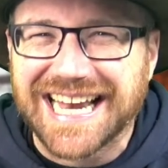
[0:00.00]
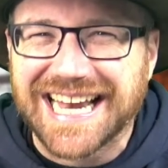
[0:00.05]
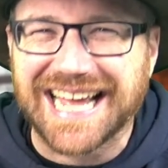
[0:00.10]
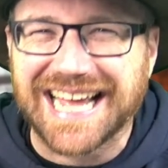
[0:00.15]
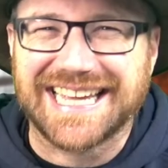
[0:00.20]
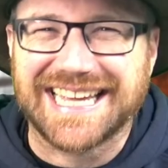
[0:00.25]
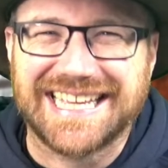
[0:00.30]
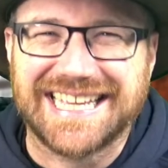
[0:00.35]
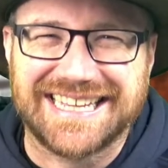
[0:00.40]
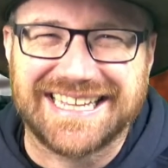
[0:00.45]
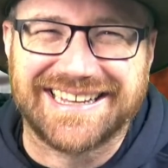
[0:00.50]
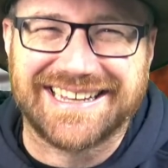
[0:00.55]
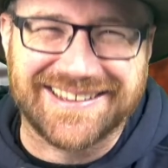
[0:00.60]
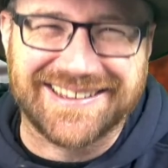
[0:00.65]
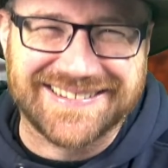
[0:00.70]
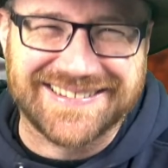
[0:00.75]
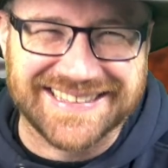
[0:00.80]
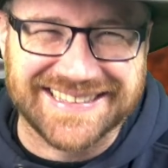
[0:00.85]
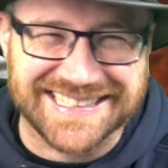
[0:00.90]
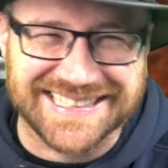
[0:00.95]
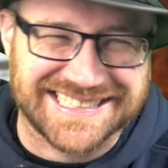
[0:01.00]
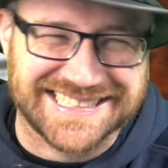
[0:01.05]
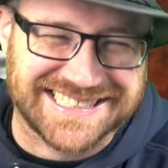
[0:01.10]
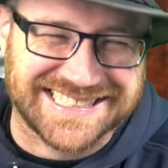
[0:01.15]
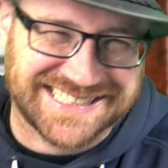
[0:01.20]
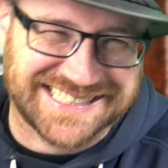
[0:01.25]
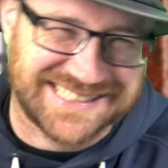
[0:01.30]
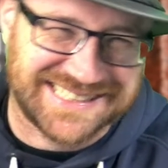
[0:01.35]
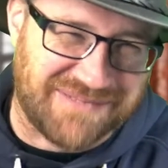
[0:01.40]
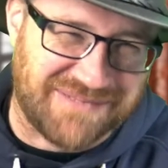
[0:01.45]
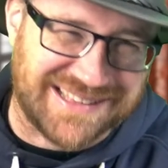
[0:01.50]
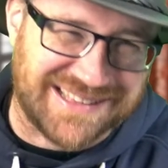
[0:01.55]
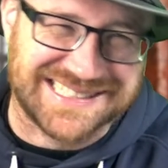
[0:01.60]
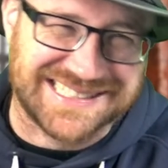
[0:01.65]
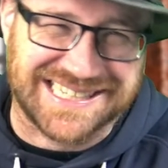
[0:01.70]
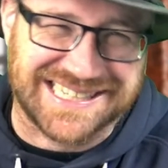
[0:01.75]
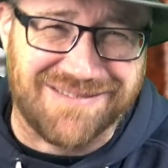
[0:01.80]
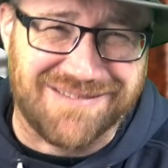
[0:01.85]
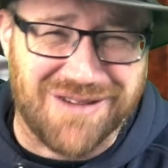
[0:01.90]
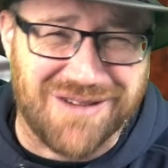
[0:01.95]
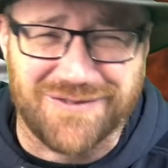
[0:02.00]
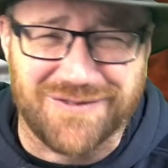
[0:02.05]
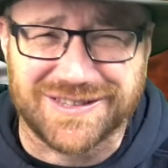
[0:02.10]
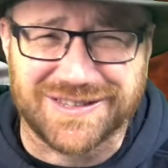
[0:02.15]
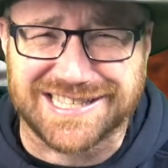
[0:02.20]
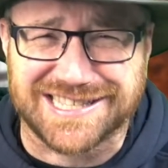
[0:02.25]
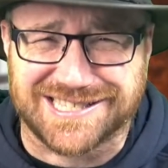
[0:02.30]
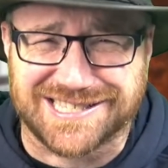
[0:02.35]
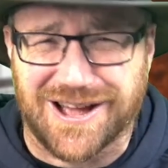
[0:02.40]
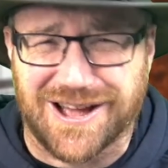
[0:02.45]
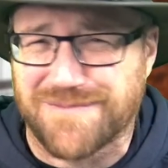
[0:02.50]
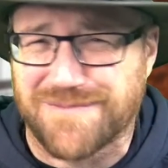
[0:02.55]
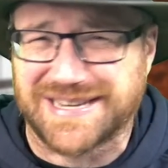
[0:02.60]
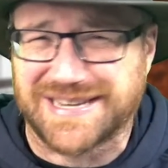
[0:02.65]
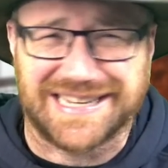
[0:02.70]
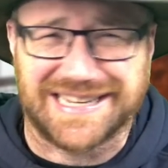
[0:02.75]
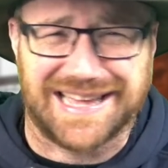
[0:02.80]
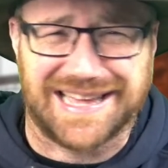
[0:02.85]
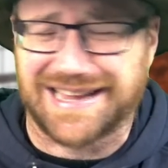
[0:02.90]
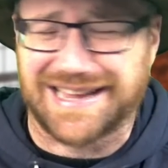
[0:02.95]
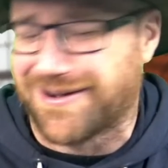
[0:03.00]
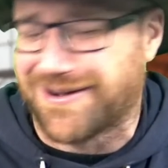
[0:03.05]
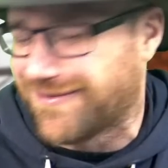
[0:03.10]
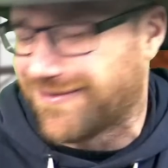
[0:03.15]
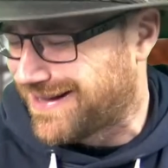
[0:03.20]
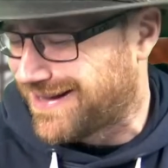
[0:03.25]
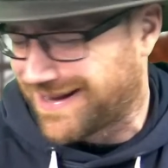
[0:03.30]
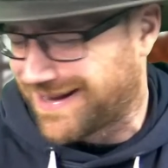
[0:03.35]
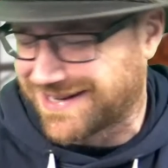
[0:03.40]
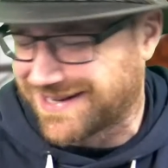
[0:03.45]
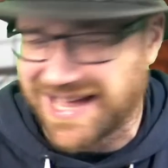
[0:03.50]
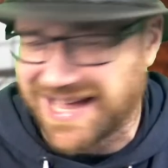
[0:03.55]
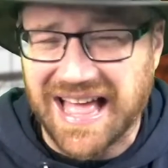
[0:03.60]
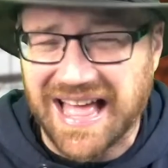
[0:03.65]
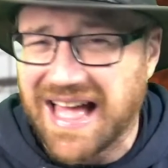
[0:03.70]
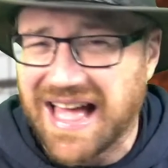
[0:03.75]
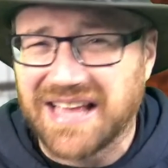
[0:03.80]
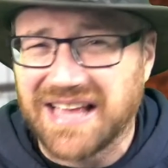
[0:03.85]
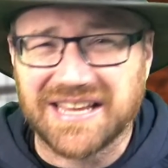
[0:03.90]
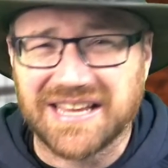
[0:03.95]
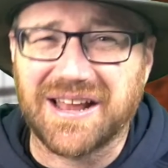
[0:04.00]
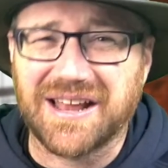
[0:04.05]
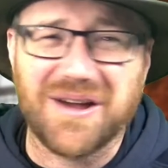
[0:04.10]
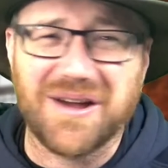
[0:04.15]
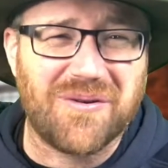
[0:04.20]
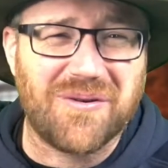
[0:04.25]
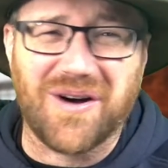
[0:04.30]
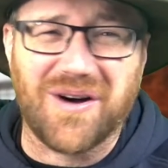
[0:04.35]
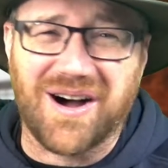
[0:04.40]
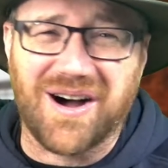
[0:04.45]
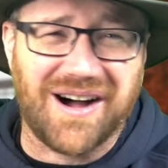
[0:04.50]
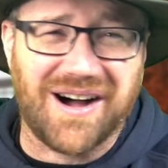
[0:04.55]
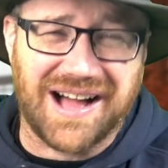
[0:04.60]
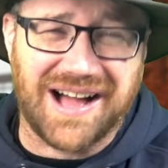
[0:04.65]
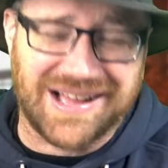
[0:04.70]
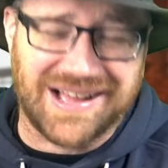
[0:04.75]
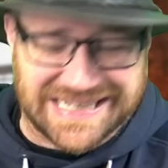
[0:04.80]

Like, it's just about to come over the top, and you're like, oh, you know what?